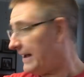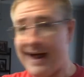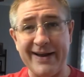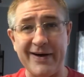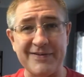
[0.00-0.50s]
I
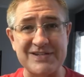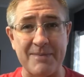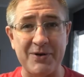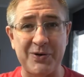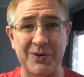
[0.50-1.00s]
don't know, if
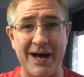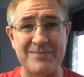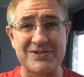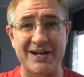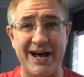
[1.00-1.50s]
something cool
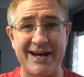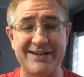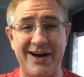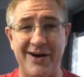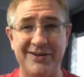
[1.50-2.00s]
happens tonight,
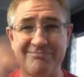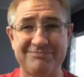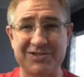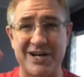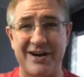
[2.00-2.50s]
I'll
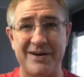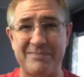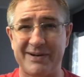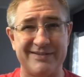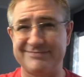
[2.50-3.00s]
share it,
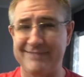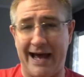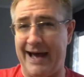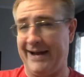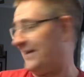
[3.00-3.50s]
but
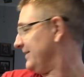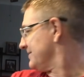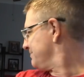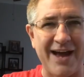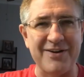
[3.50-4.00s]
ah,
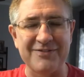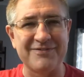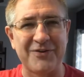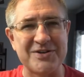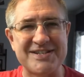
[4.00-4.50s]
I don't
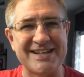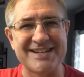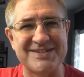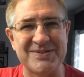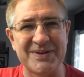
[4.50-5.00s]
foresee
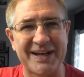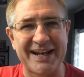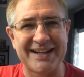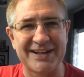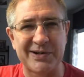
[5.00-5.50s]
us doing
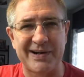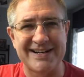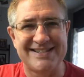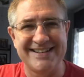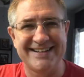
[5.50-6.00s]
anything
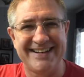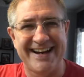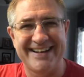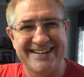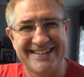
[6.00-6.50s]
crazy
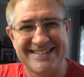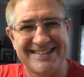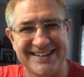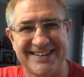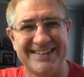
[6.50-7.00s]
tonight.
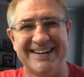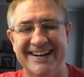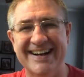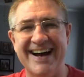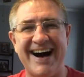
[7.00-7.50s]
So
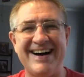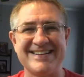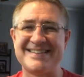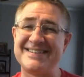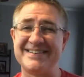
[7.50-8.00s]
I'll
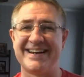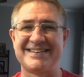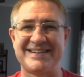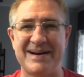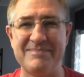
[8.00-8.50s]
see you
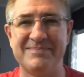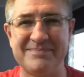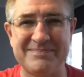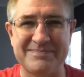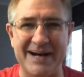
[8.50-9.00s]
next time.
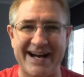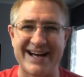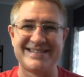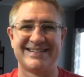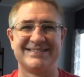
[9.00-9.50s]
Bye,
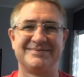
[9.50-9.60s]
guys.